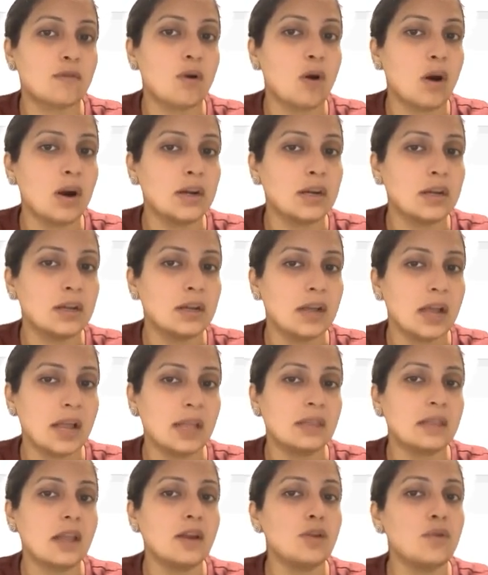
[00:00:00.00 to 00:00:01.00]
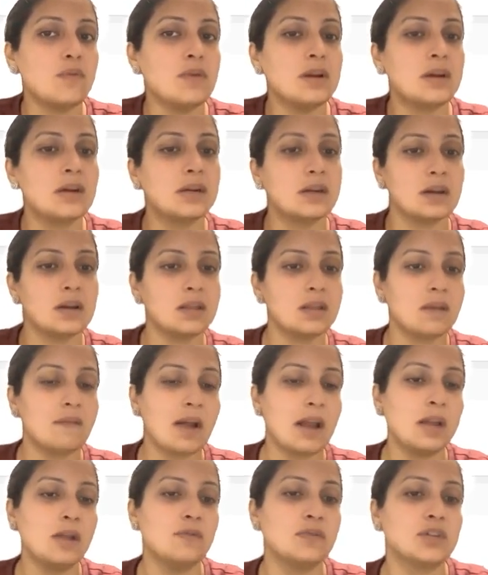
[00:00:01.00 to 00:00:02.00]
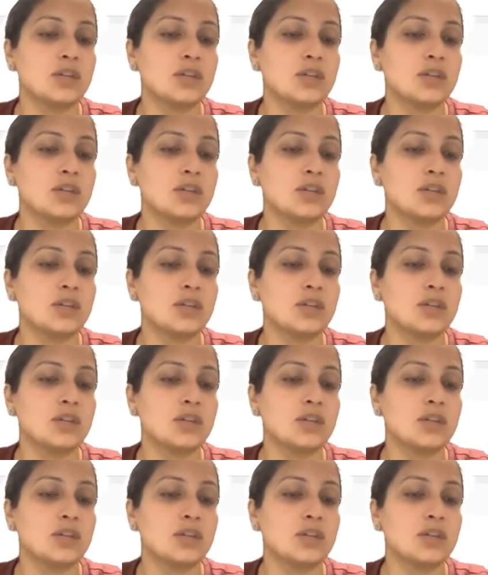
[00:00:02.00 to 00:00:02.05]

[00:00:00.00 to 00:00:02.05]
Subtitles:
got, and then you will return the value which